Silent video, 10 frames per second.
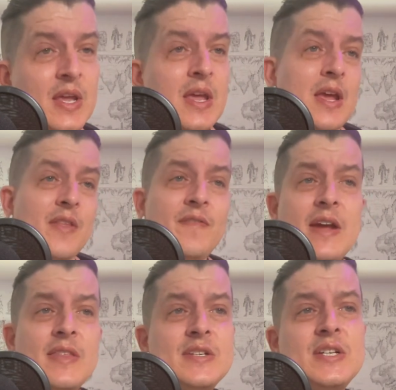And the
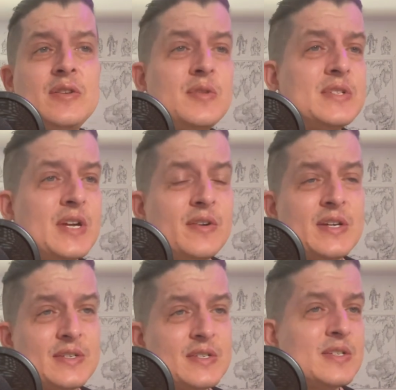fact that she knew this area
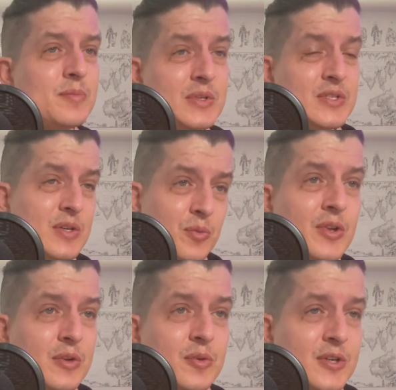existed means she
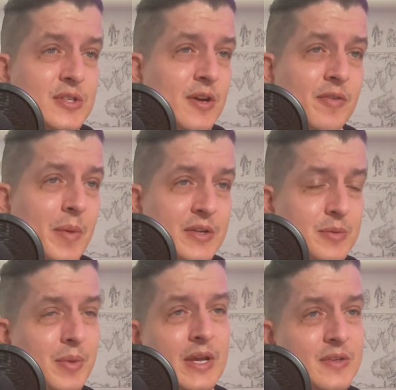really knew her stuff about
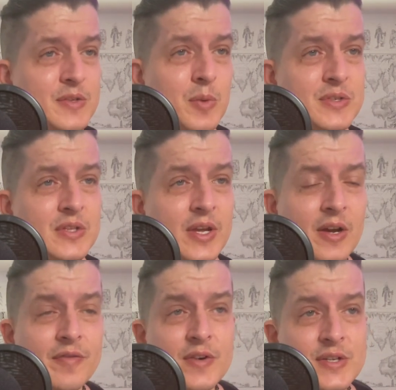Japan. This wasn't like
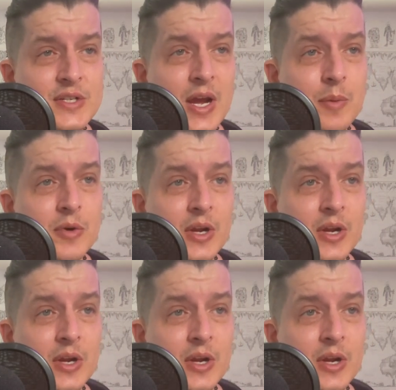a first timer